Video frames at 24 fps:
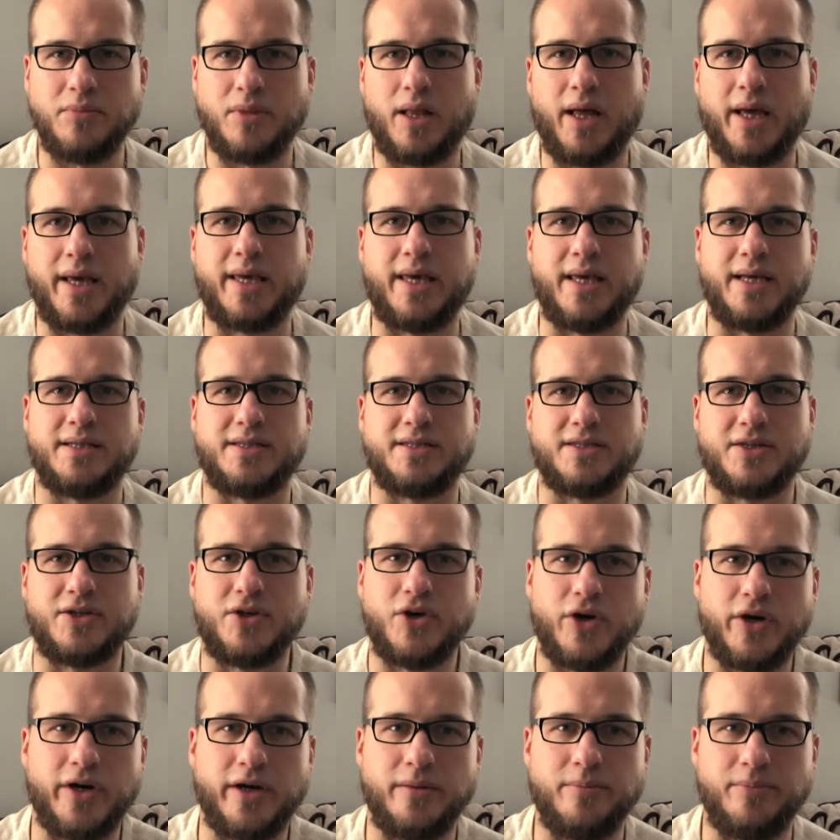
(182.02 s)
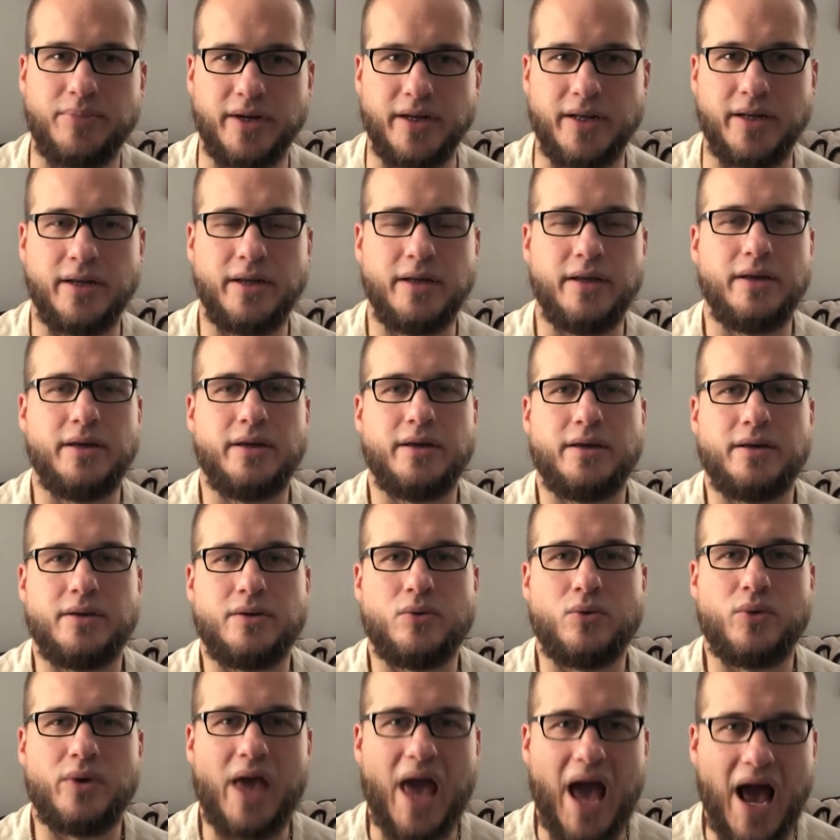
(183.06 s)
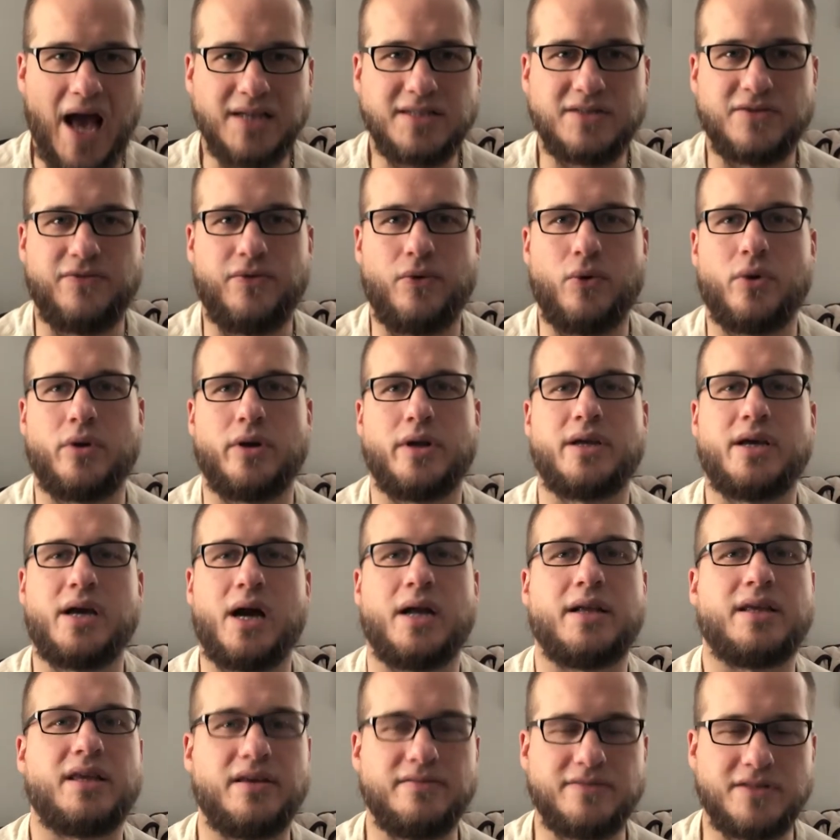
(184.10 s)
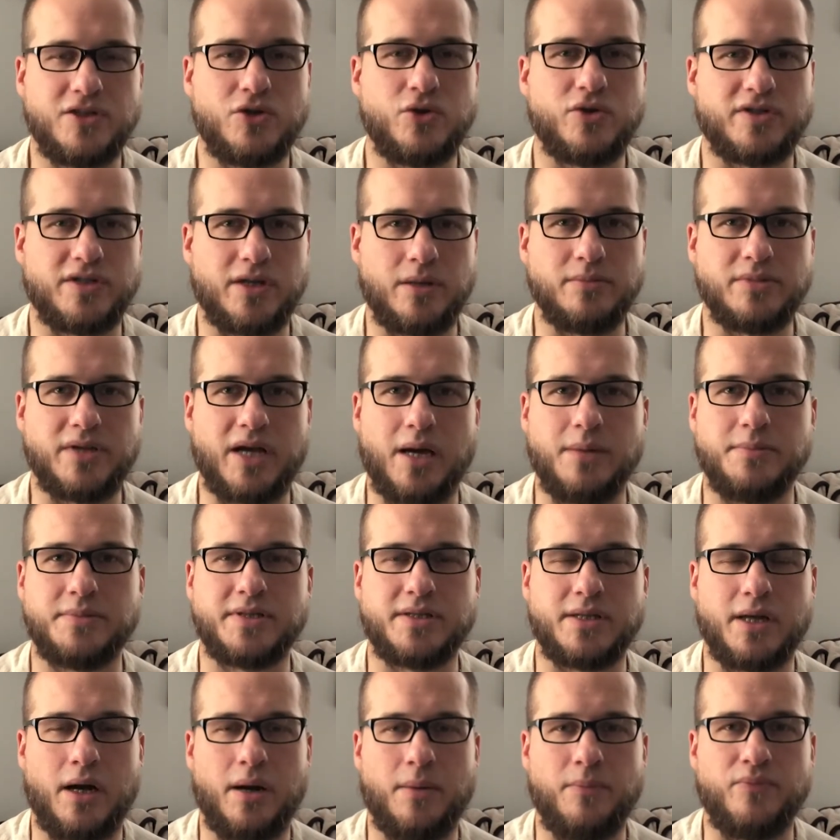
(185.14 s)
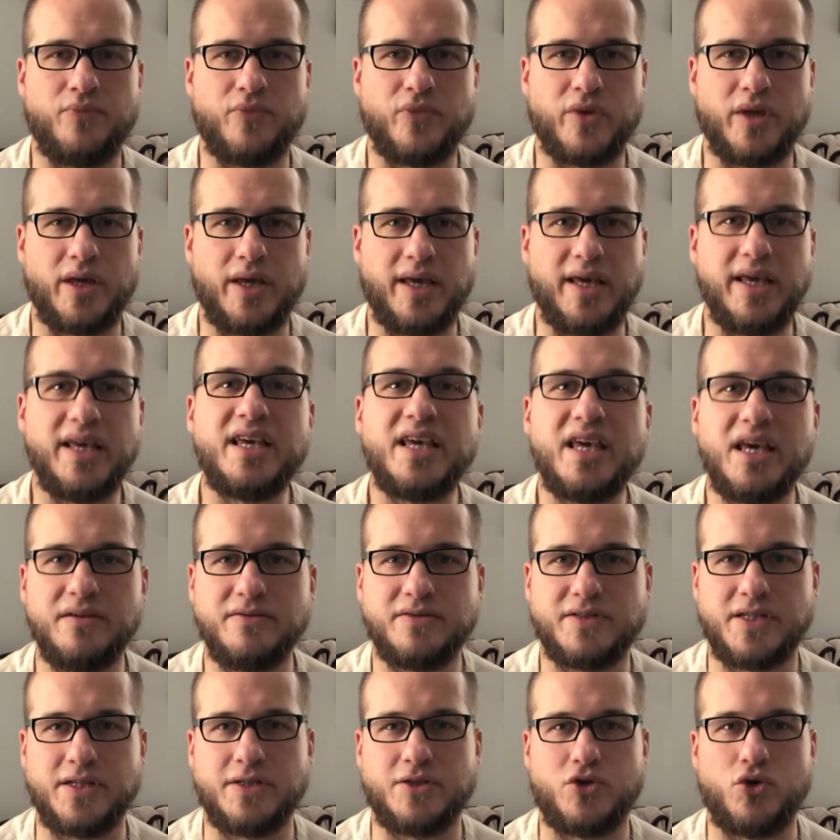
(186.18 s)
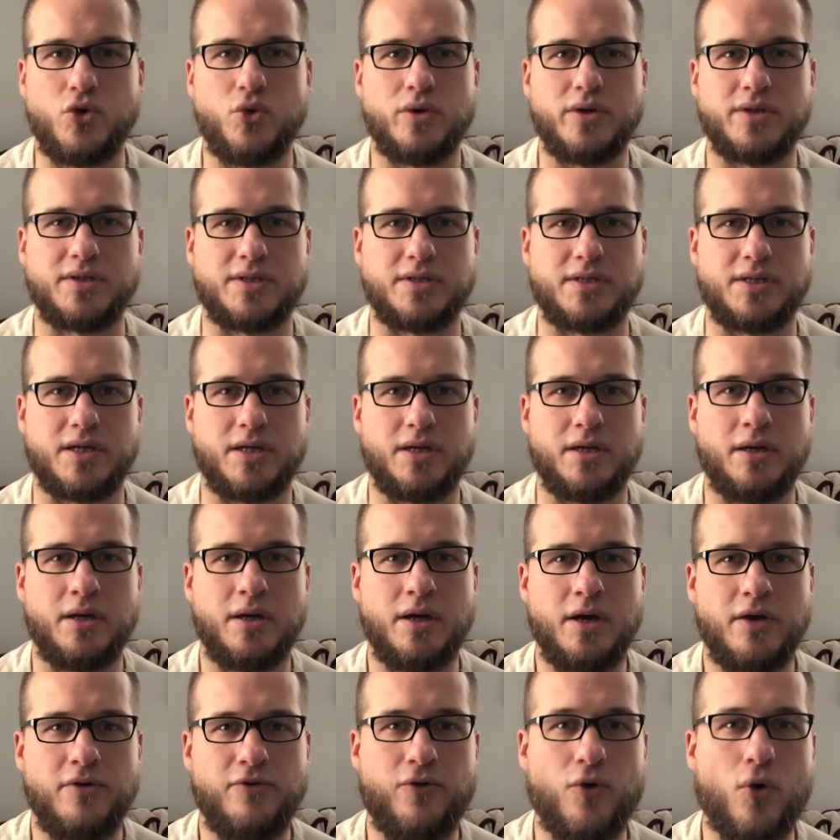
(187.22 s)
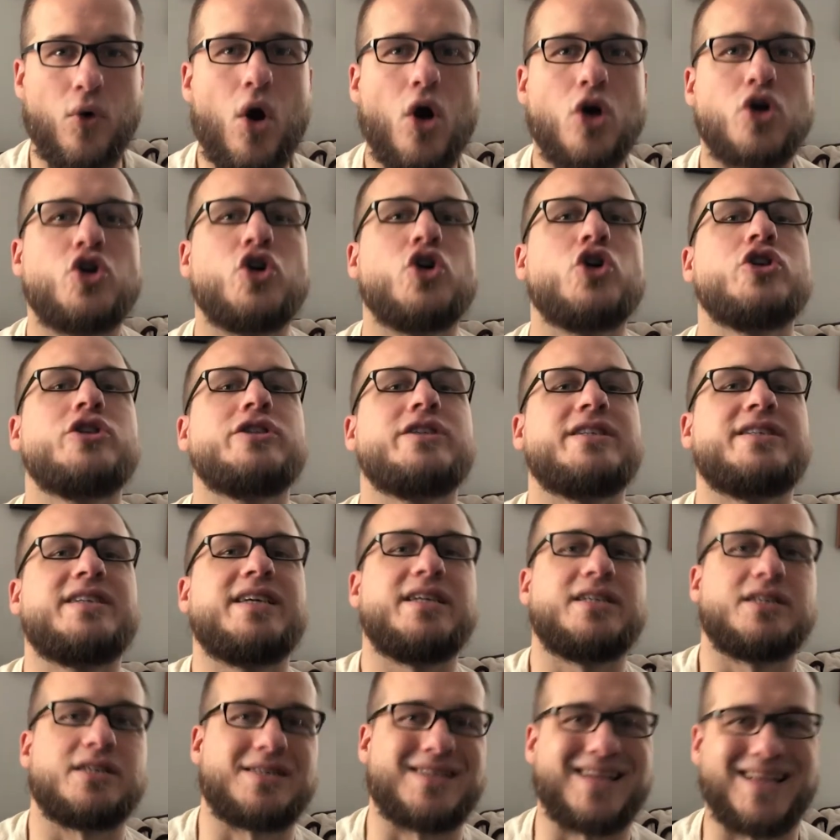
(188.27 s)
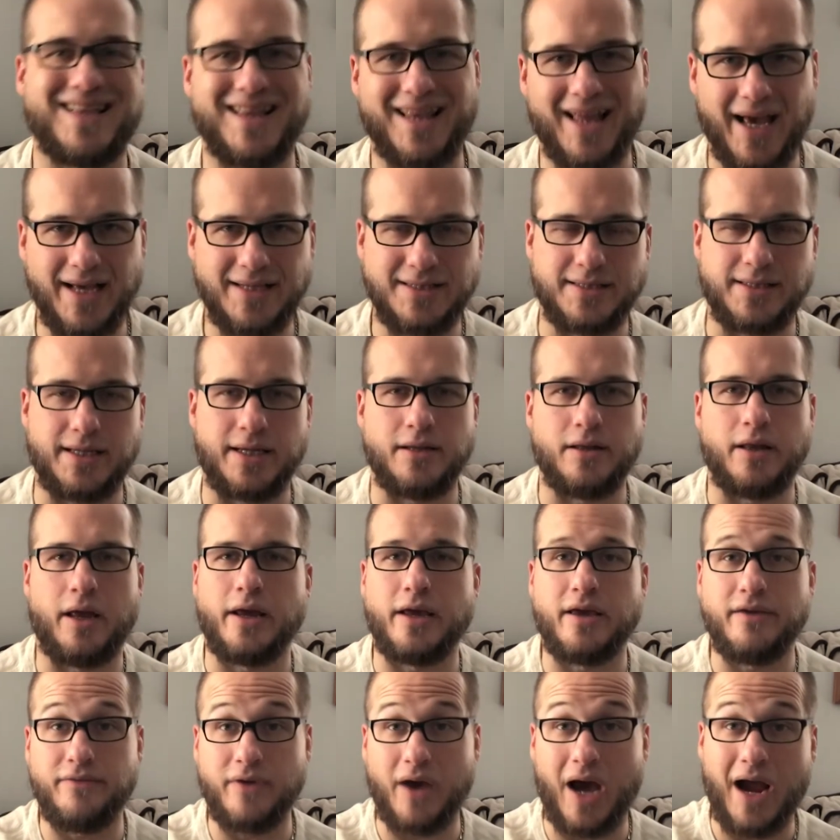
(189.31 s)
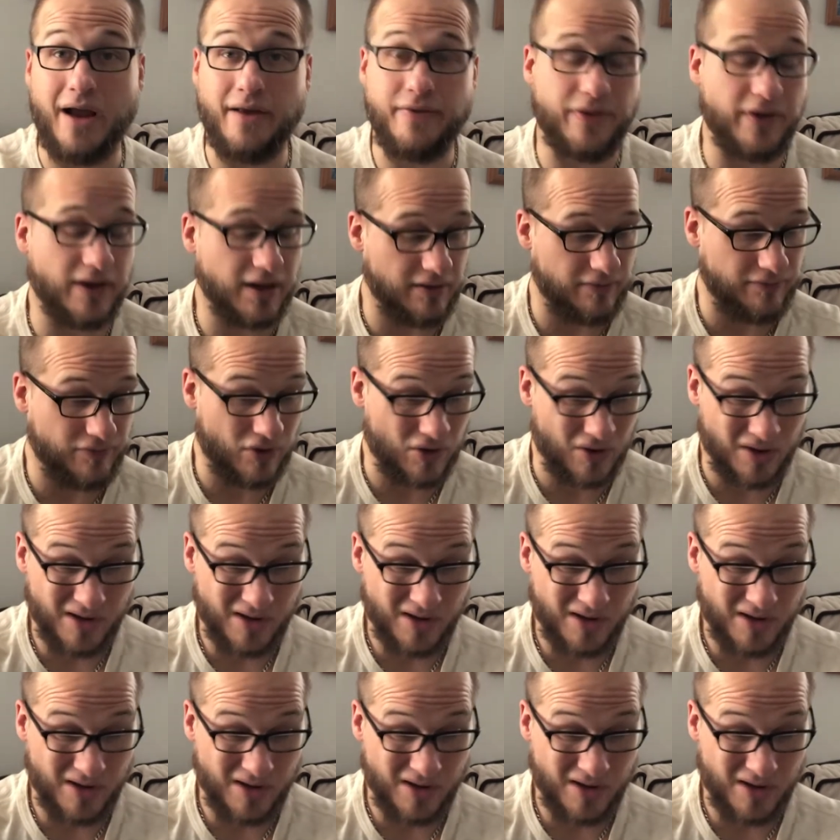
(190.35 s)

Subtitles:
like it's good, but we ask for it and God gives it to us. Sometimes he gives it to us for our good, to teach us a lesson. Like I think of